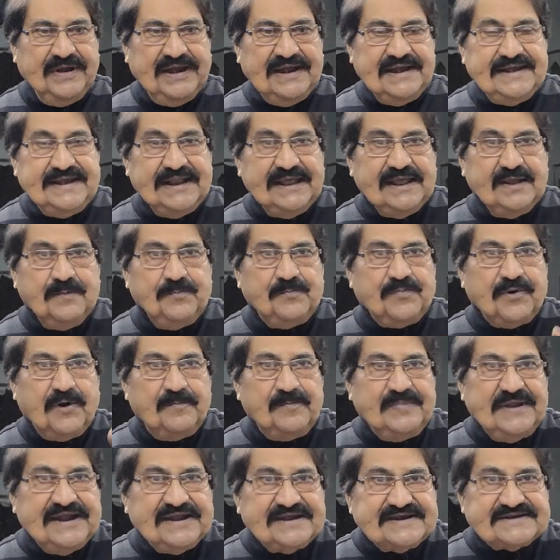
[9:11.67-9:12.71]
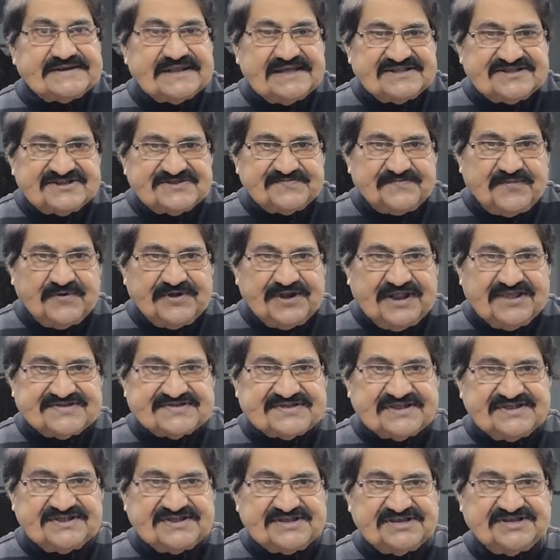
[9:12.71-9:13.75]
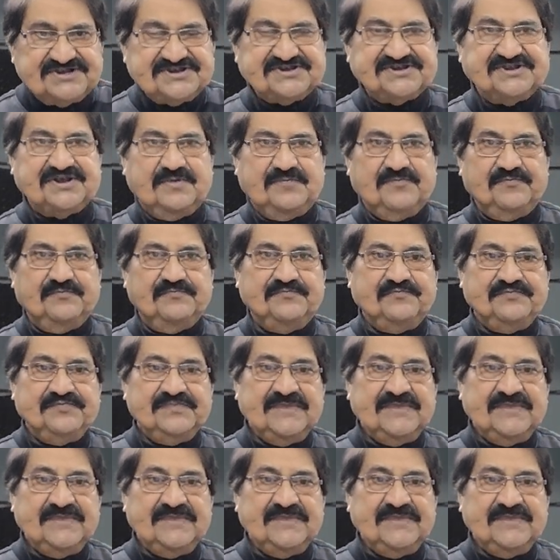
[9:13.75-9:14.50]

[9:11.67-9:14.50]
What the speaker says: Building public transportation system